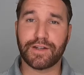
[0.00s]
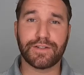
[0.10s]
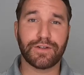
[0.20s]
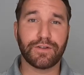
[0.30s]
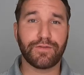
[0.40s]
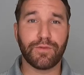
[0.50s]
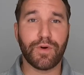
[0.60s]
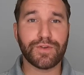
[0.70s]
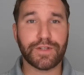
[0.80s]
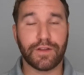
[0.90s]
a concern for
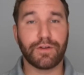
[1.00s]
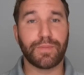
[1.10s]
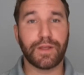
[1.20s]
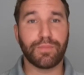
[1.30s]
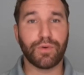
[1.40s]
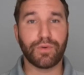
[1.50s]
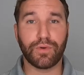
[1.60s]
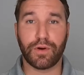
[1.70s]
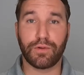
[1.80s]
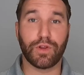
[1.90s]
most other people
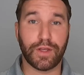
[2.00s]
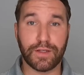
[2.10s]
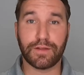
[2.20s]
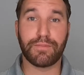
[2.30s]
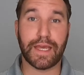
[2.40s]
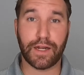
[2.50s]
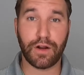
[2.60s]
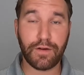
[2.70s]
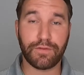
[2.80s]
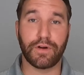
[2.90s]
who are looking to make an
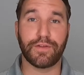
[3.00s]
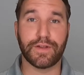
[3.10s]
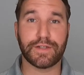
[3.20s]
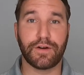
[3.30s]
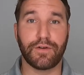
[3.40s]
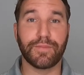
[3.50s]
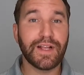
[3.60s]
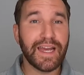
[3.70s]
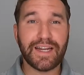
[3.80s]
offer on this home.